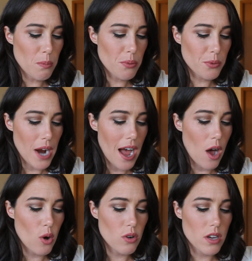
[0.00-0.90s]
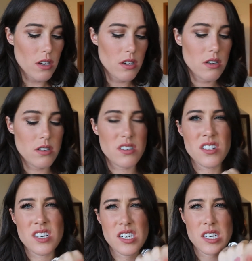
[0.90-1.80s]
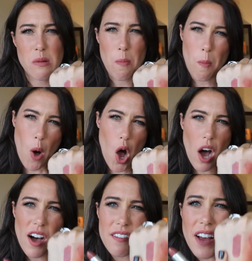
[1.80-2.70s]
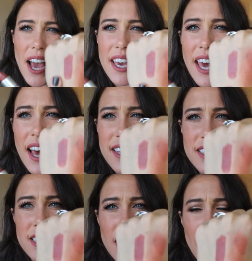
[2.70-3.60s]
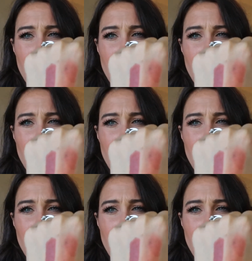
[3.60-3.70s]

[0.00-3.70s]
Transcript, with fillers: brown mauve, I guess.